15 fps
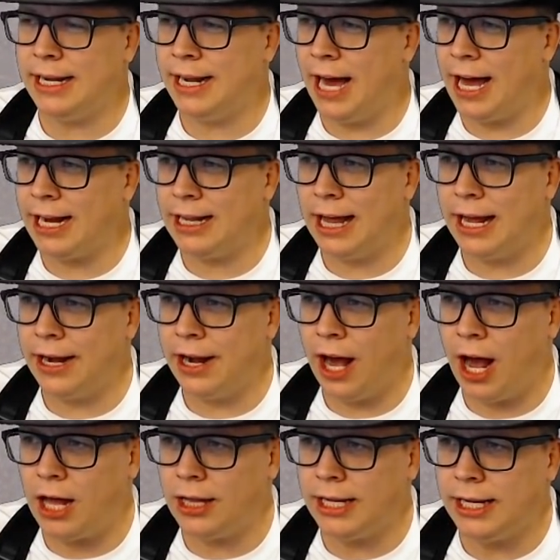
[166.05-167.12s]
Not a lot of
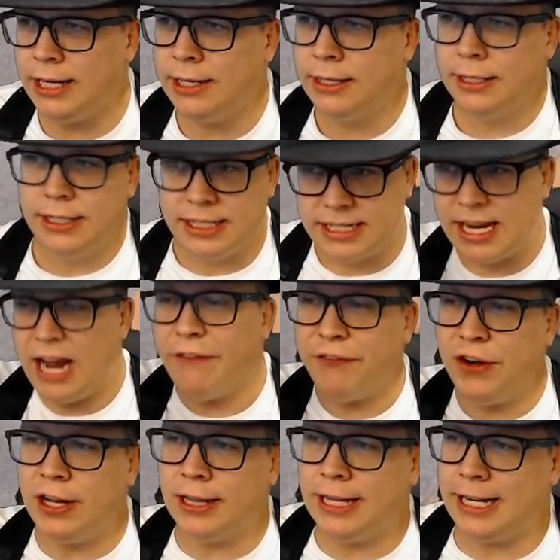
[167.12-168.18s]
nollie.
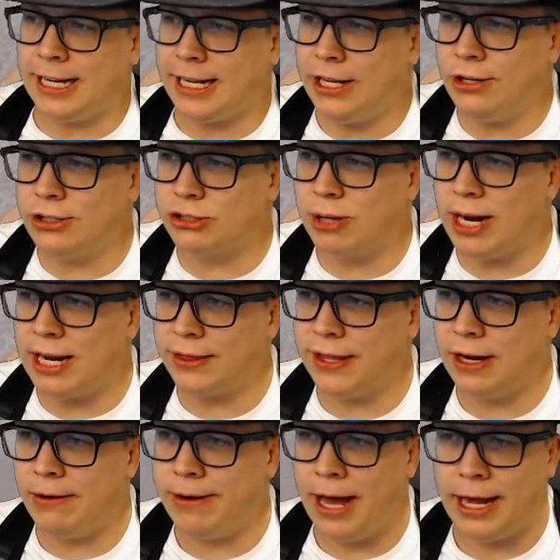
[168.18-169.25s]
Definitely a heel drag
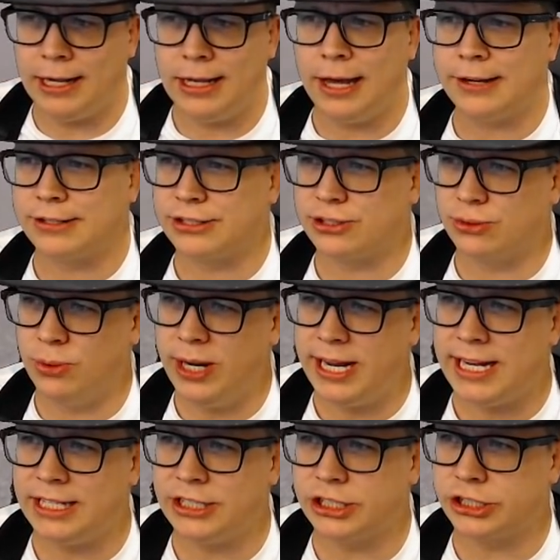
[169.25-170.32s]
there. Not a lot of
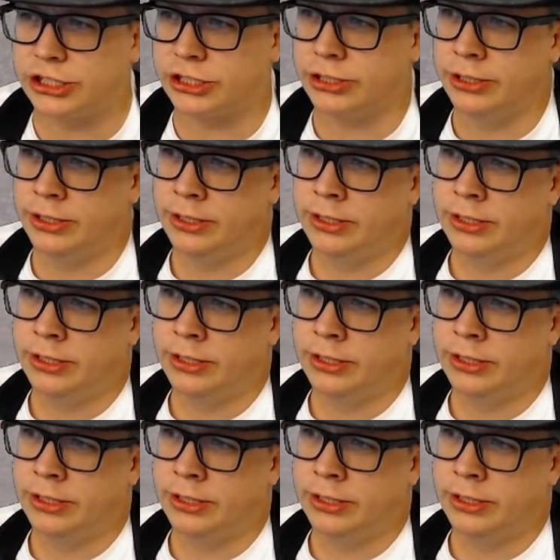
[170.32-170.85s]
switch.